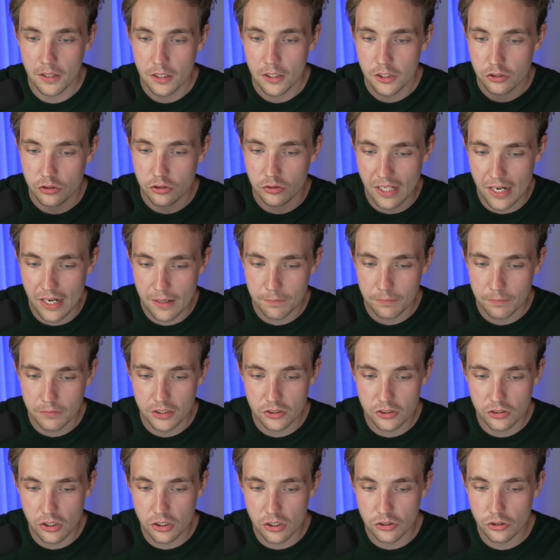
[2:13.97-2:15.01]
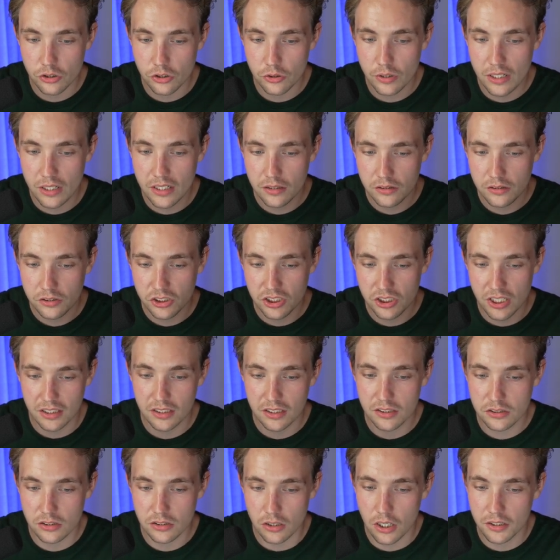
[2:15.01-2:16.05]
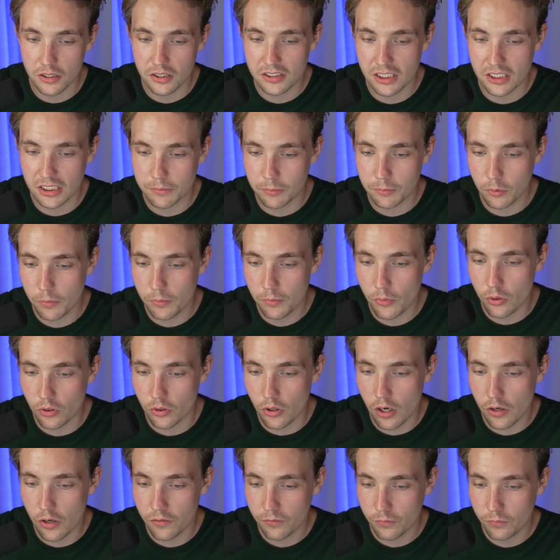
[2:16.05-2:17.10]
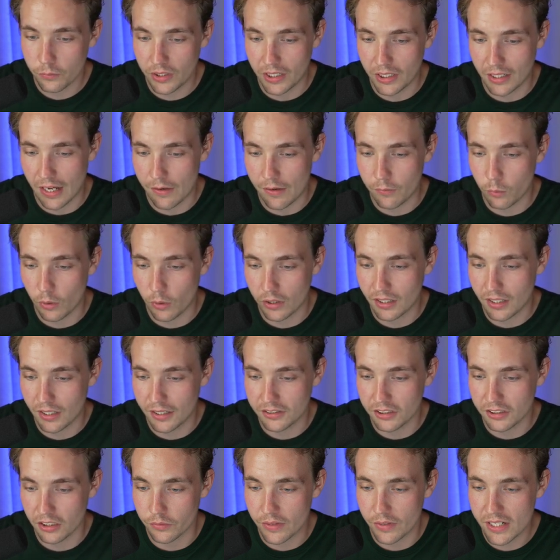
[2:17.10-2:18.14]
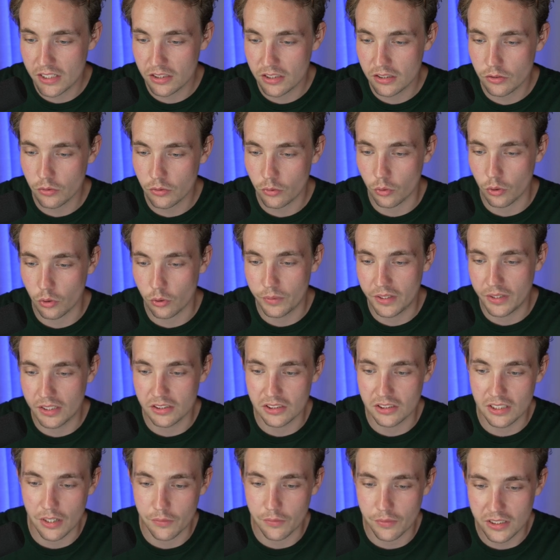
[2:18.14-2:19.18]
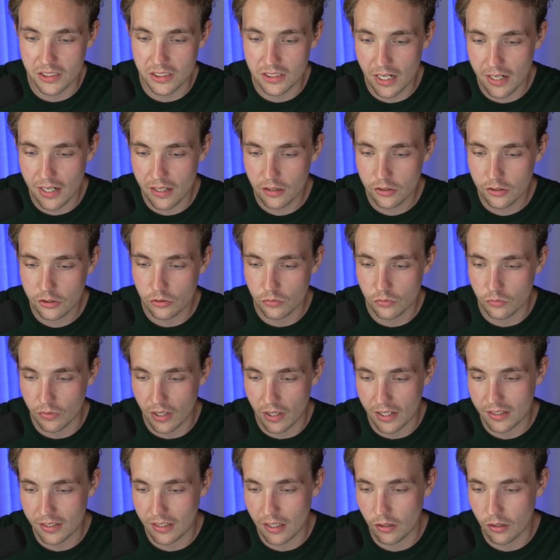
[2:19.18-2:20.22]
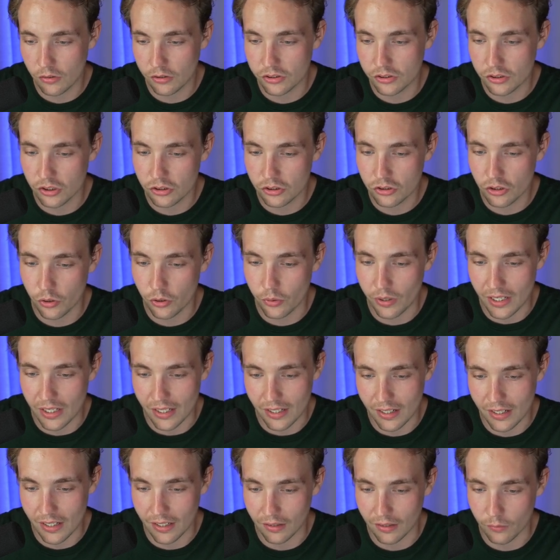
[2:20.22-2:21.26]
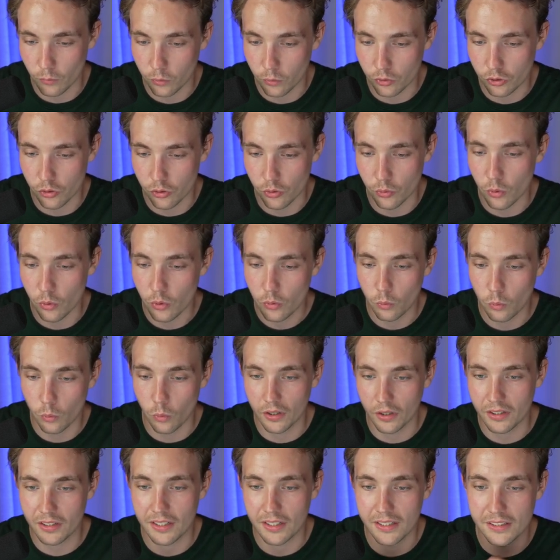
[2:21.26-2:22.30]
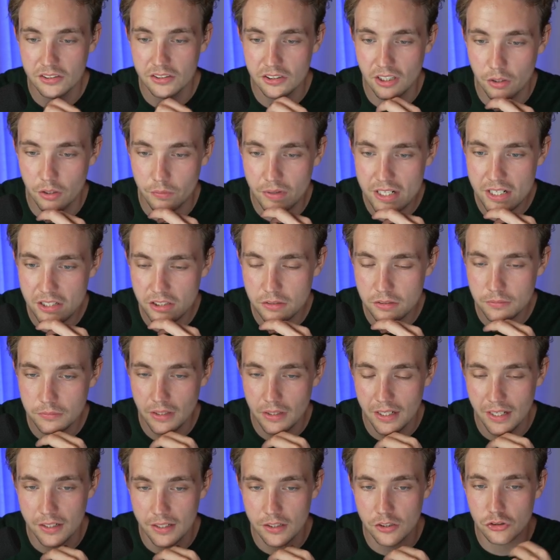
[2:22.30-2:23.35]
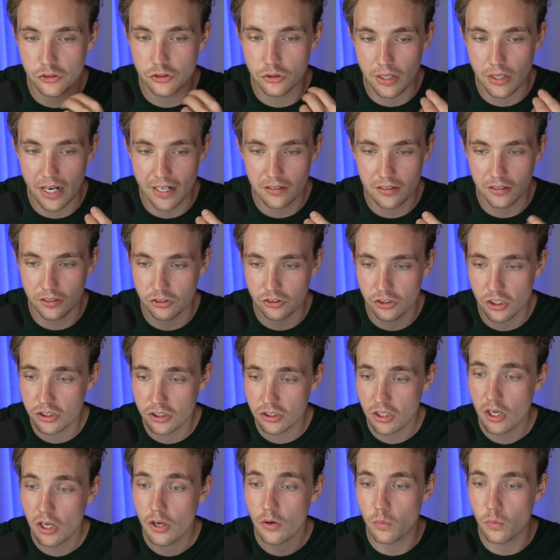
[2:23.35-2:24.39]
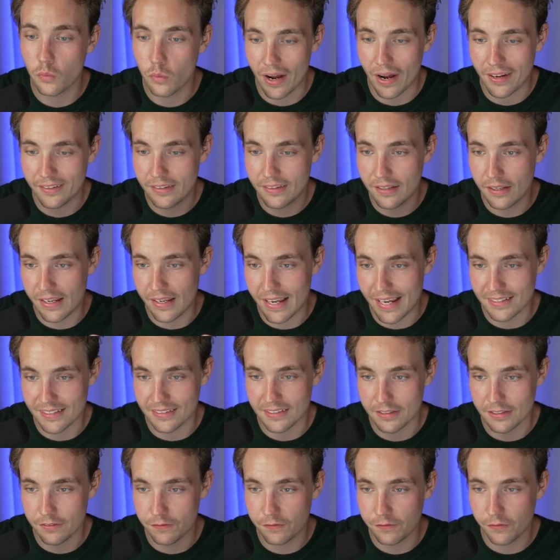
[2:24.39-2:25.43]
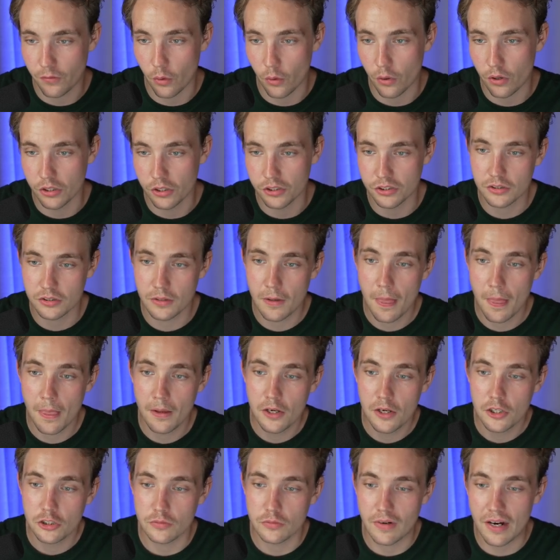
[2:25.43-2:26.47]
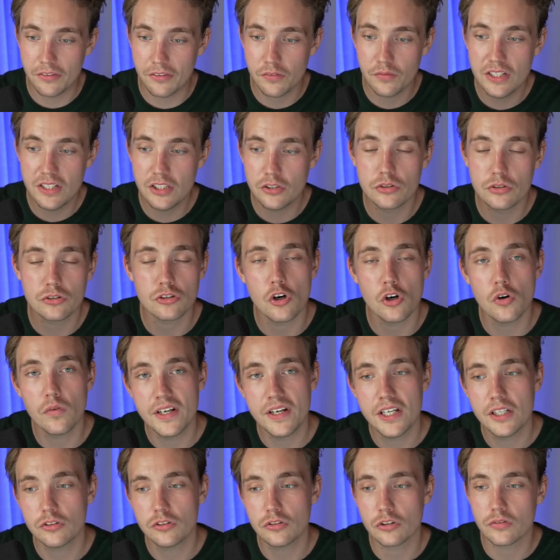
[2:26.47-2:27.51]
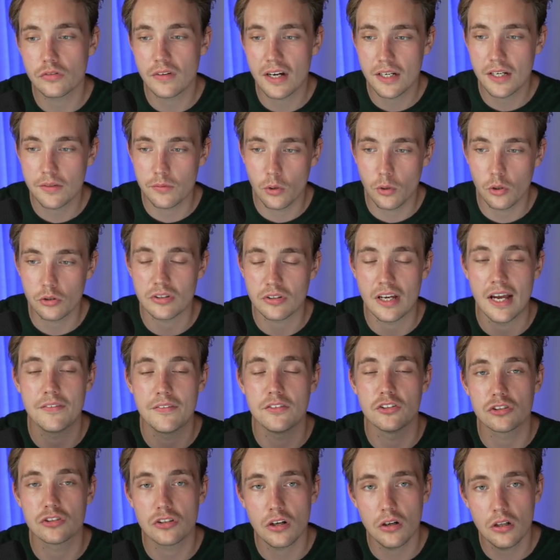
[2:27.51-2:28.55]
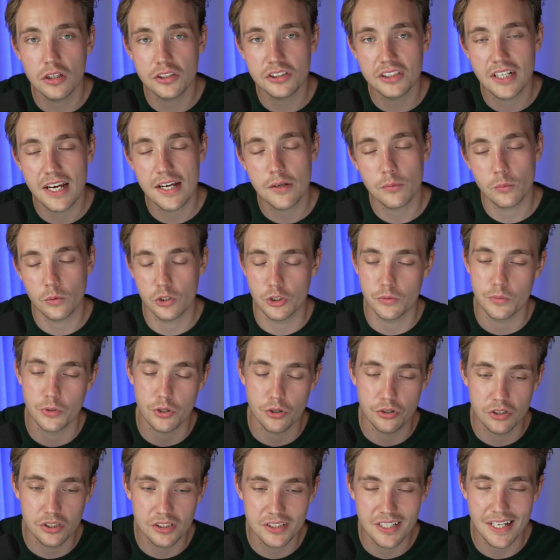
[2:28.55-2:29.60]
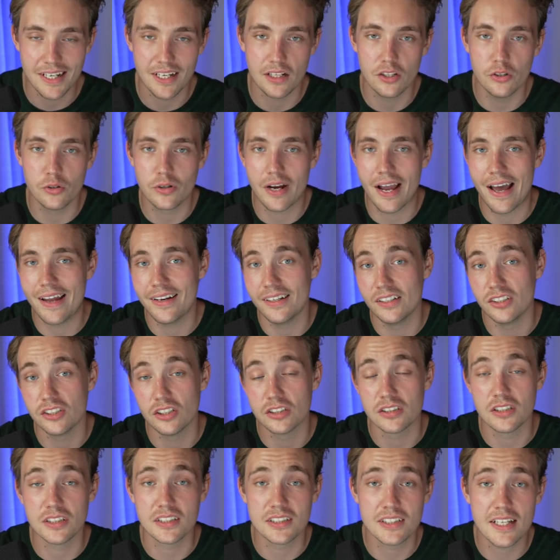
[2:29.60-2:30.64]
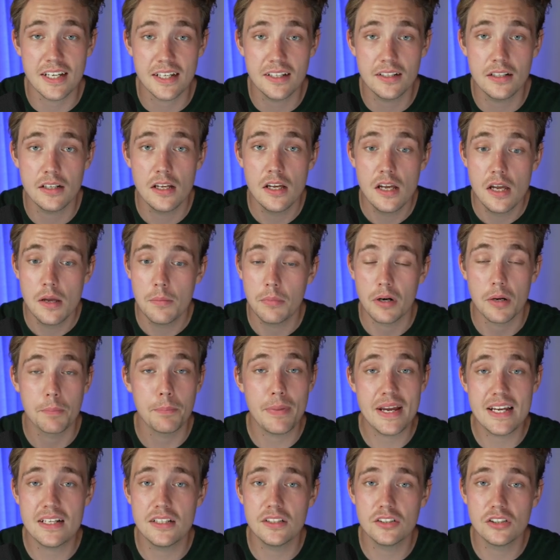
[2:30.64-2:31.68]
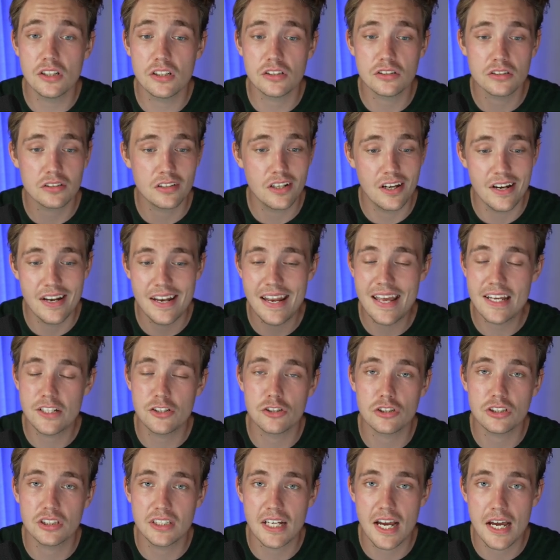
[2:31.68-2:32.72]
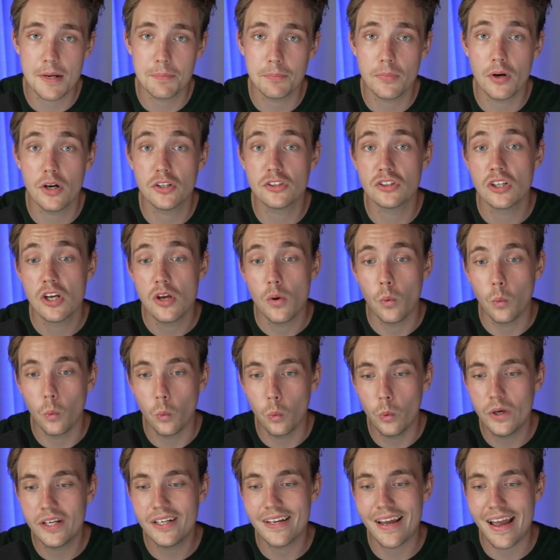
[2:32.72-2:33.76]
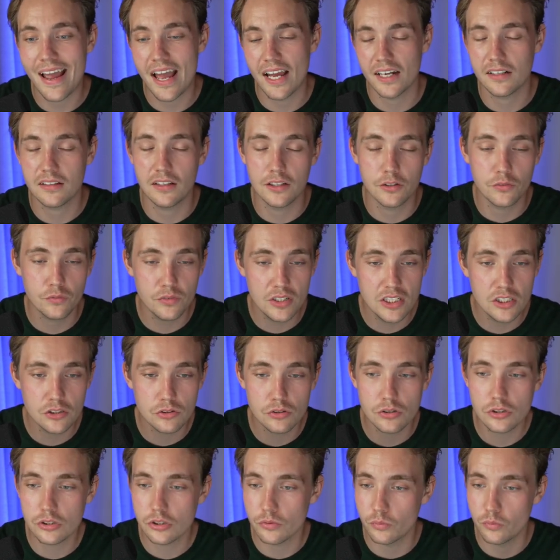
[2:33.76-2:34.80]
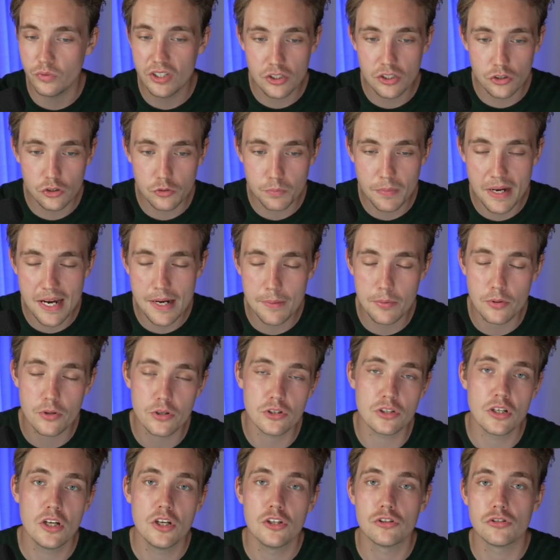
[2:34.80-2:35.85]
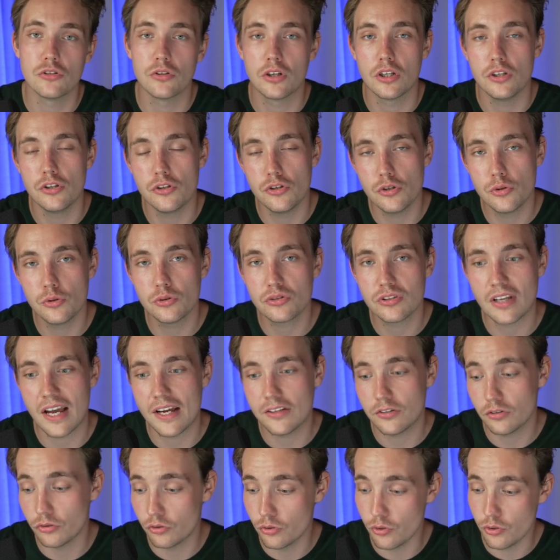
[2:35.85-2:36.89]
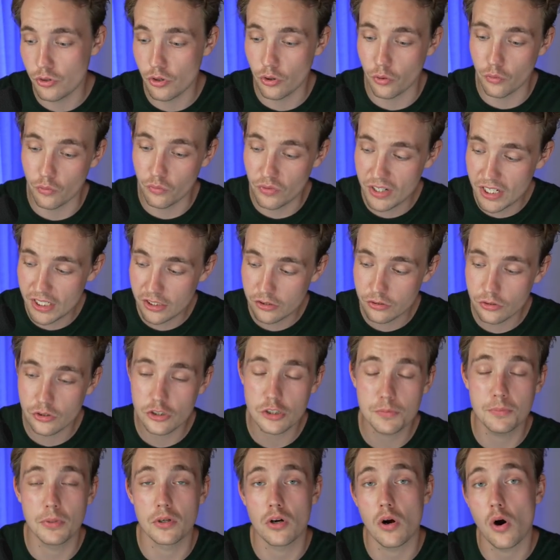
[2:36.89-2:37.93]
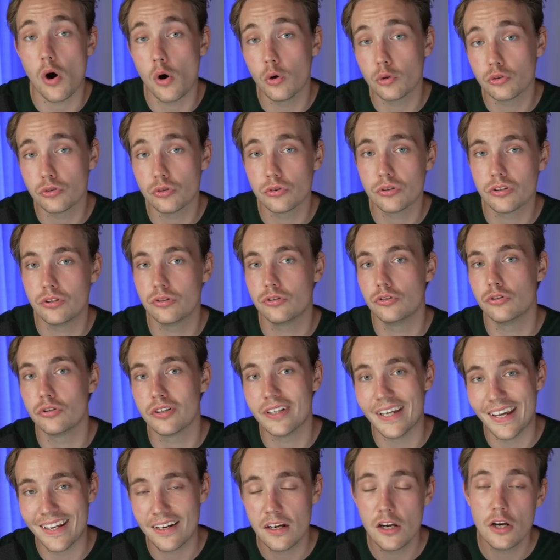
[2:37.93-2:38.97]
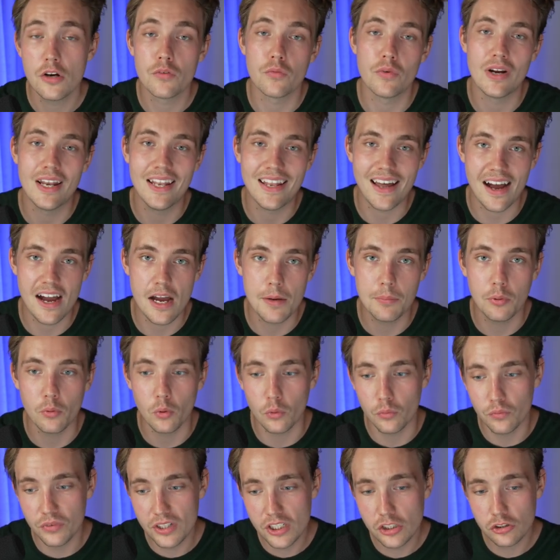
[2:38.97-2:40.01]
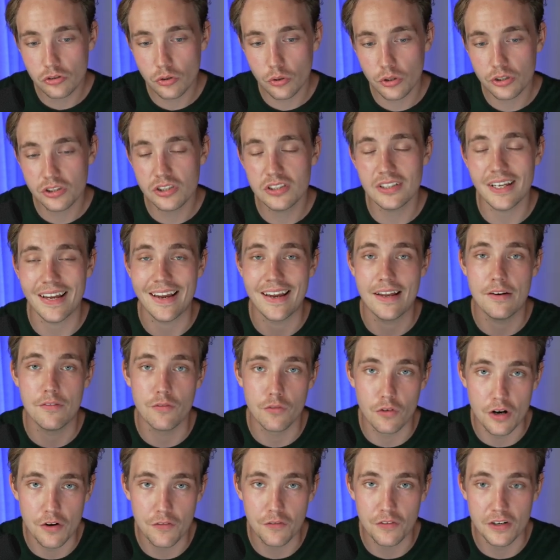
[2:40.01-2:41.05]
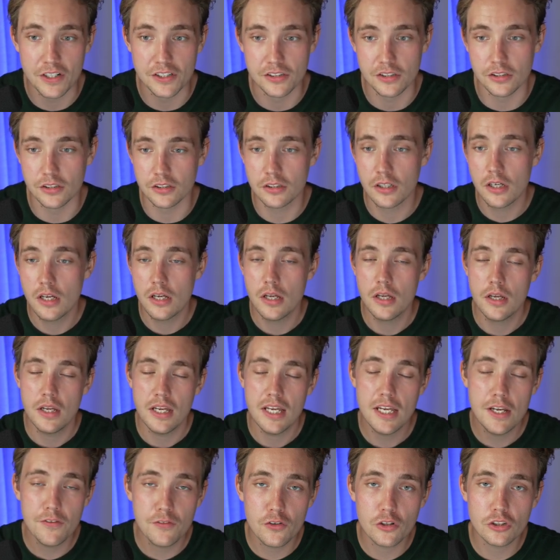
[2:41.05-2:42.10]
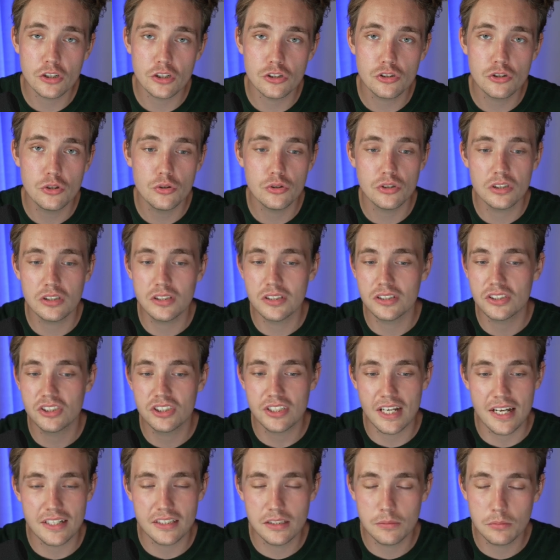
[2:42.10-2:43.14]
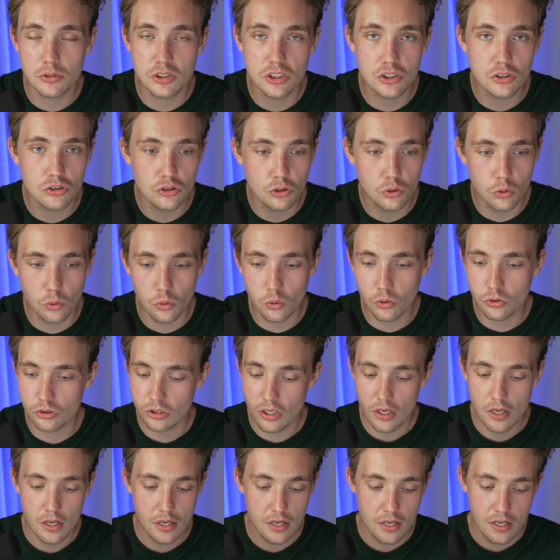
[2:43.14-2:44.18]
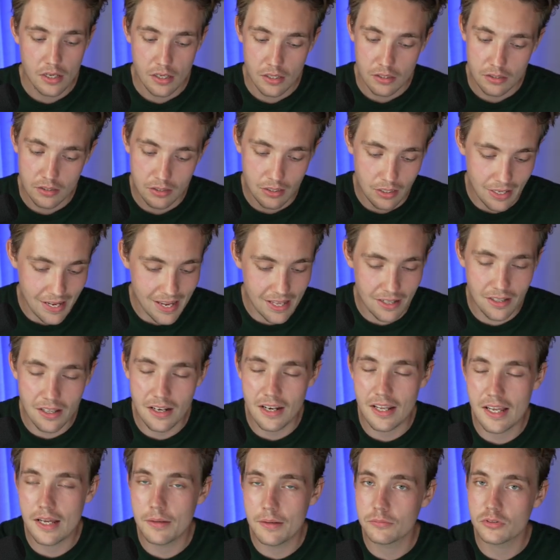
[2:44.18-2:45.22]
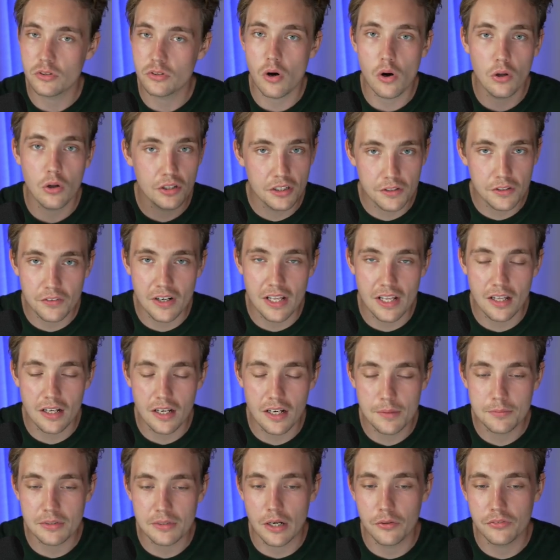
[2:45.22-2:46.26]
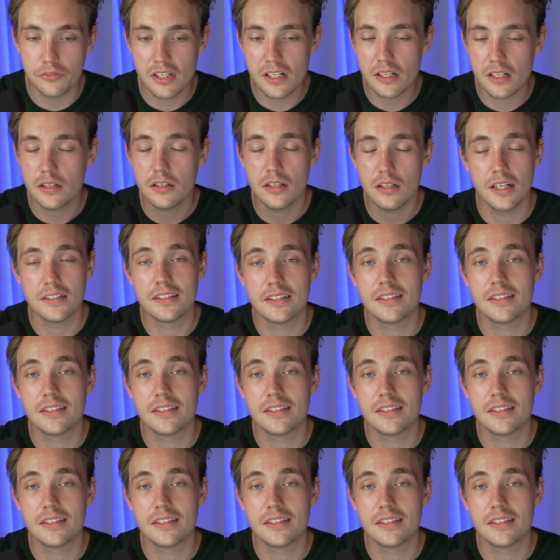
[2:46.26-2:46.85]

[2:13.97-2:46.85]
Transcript: So yeah, let's just go and check this undetectable mode off. We can have one-click generation, or we can generate titles. Right now, let's just go in and do one-click generation, and it should act like just write the essay for us. So we have the research over here to the right. We also have the ScholarChat, which we're going to take a look at in just a second, but it basically just connects your chatbots with act like research papers. So you can use that to do your own research, but also to get reliable resources and references. If you're just using the ChatGPT tools, LLMs, all the different LLMs out there, like